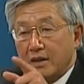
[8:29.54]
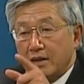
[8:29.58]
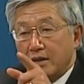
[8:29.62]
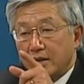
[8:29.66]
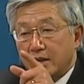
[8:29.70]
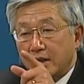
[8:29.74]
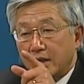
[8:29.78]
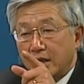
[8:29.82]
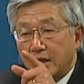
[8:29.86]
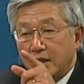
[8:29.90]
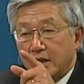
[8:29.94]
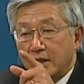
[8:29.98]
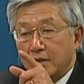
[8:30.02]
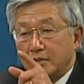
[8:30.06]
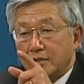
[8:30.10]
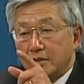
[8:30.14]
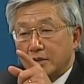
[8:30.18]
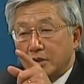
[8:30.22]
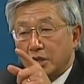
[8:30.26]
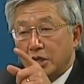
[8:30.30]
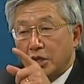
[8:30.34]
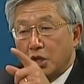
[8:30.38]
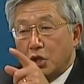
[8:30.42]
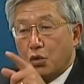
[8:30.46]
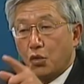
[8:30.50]
the
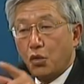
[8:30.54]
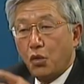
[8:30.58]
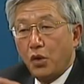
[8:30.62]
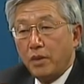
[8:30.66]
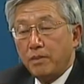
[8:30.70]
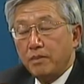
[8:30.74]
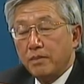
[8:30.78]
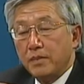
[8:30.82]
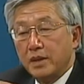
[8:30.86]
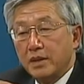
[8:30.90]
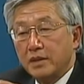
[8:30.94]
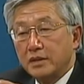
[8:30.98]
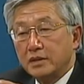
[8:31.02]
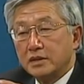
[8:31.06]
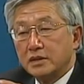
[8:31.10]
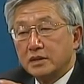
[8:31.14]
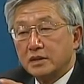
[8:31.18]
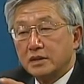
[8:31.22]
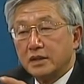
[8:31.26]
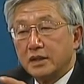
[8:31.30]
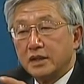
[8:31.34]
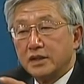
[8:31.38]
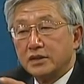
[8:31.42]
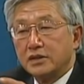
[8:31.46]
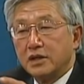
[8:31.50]
equipment
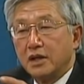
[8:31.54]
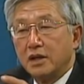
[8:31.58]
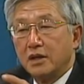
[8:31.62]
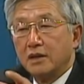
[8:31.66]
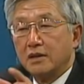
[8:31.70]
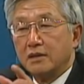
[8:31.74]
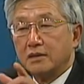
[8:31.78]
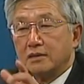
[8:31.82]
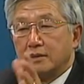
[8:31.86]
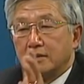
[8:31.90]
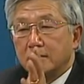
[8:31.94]
is a